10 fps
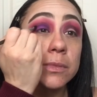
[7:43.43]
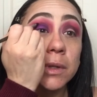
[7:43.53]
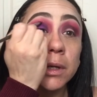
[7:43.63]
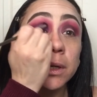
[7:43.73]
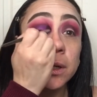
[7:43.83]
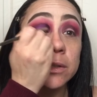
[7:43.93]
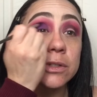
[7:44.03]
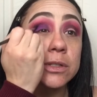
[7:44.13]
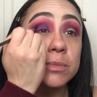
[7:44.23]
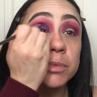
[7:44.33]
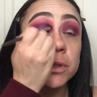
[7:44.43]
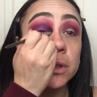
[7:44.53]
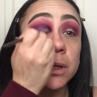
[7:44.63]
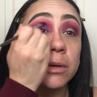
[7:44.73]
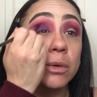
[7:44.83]
And again, just put
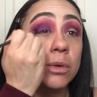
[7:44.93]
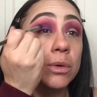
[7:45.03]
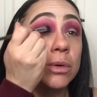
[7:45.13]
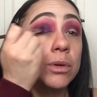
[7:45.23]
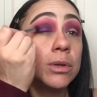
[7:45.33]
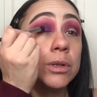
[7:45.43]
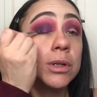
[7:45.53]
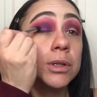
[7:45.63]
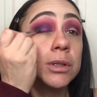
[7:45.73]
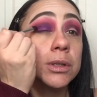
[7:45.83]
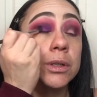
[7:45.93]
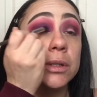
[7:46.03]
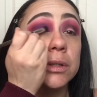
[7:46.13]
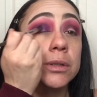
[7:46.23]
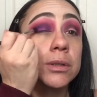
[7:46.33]
that all on the lid.